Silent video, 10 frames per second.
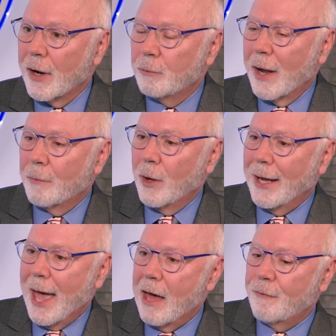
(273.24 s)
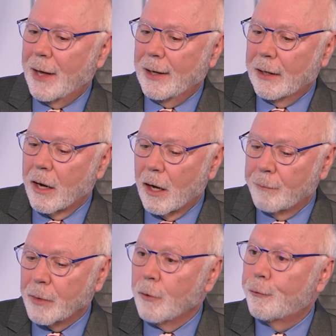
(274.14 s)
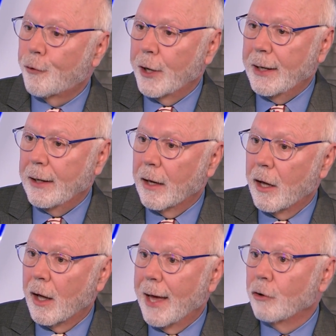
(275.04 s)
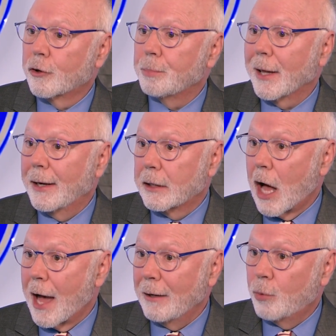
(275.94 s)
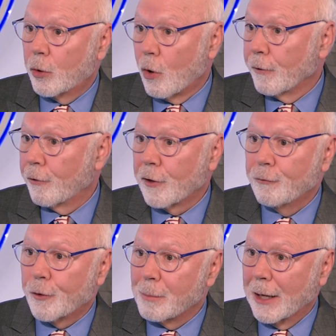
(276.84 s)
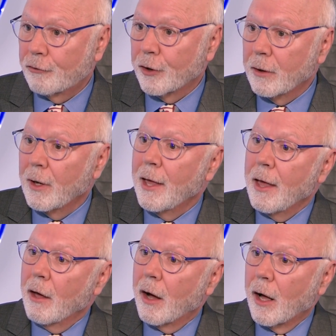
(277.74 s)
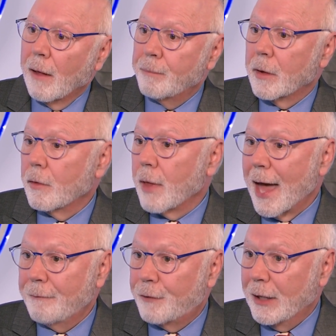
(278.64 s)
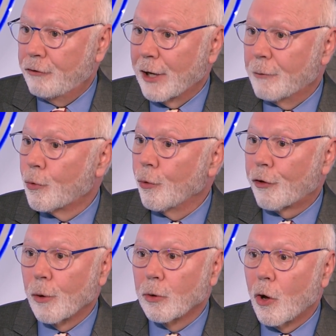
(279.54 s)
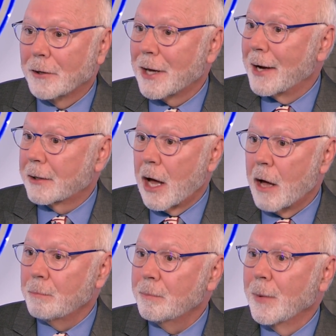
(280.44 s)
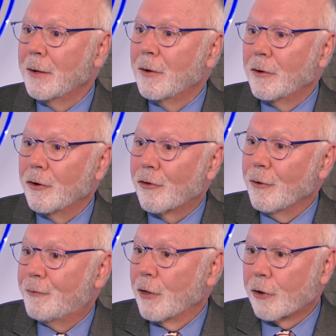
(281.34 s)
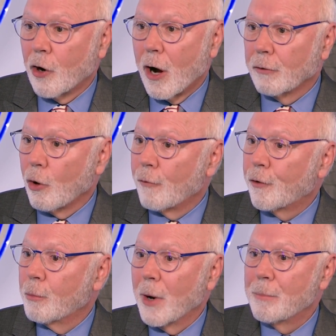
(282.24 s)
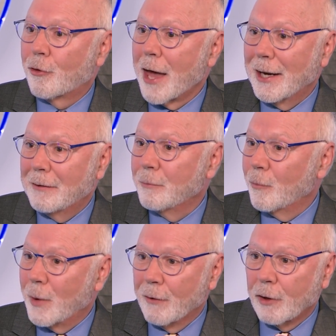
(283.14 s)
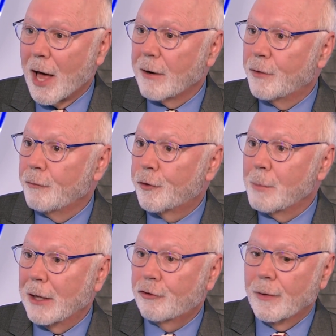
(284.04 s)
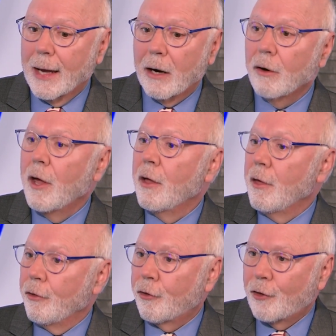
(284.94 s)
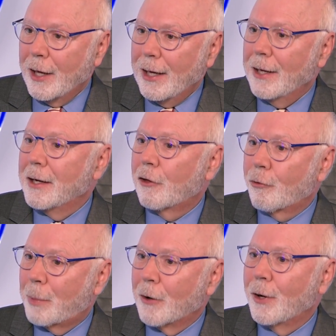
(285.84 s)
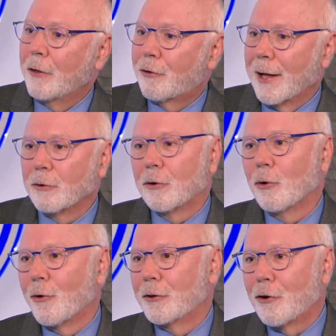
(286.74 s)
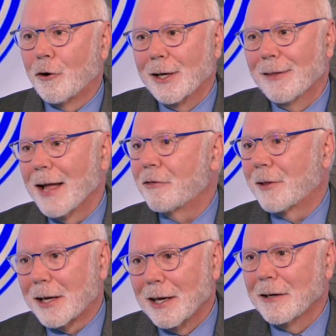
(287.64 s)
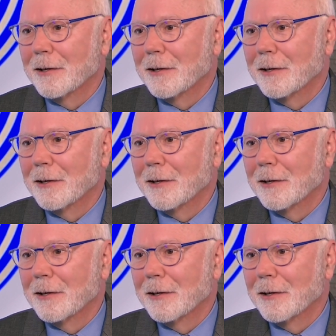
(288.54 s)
And we have a free elder plan guide with all this information at vjrussolaw.com. You can visit our law firm website. We have a lot of information there. See an experienced elder law attorney. That's the key.